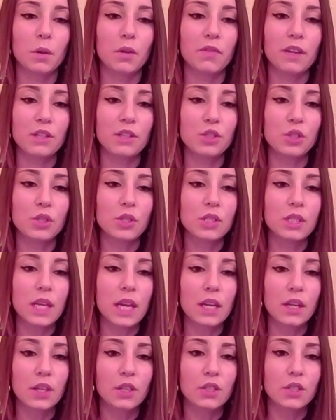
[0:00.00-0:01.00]
Professionals
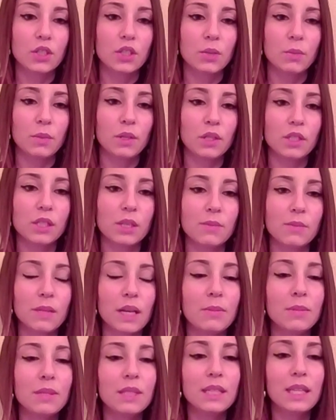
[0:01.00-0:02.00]
and consumers
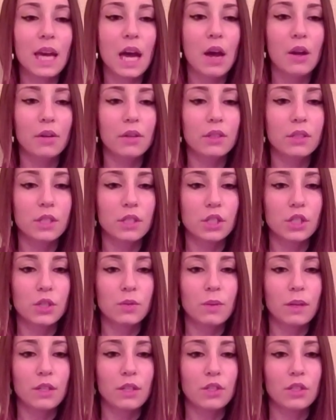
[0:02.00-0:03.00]
sometimes encounter
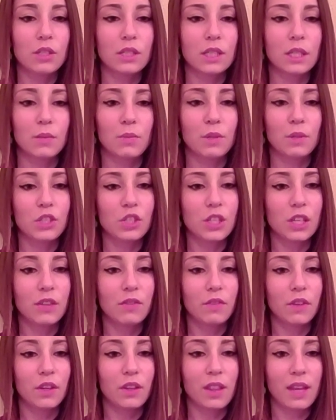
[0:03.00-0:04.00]
situations in which
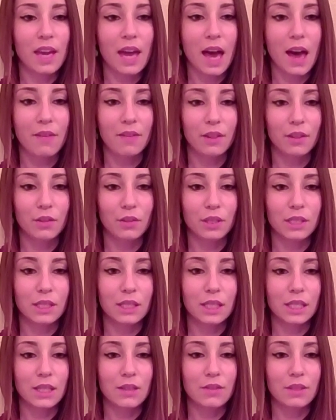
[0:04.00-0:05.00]
they feel they haven't
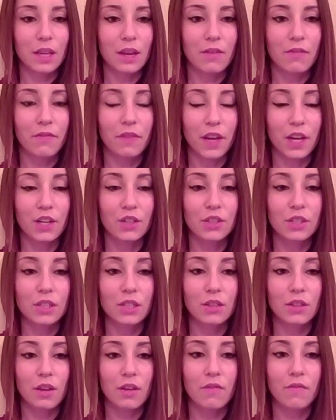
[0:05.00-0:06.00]
received a fair
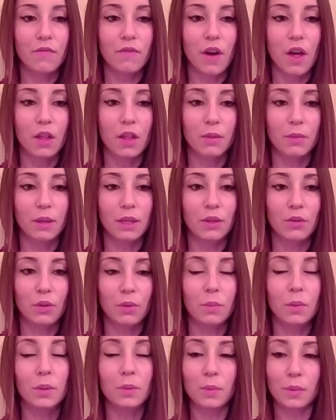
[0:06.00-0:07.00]
deal of following
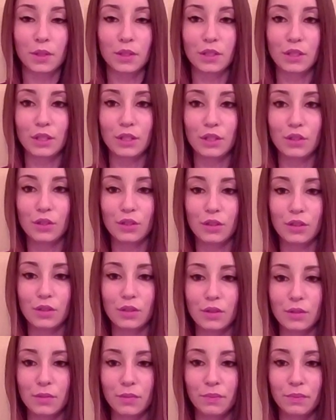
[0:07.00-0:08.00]
normal
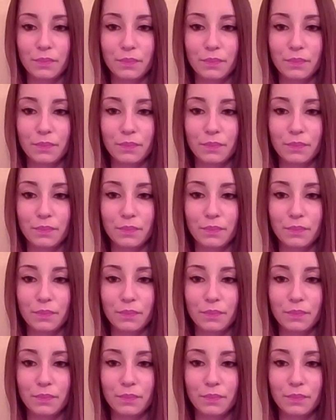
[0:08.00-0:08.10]
procedures.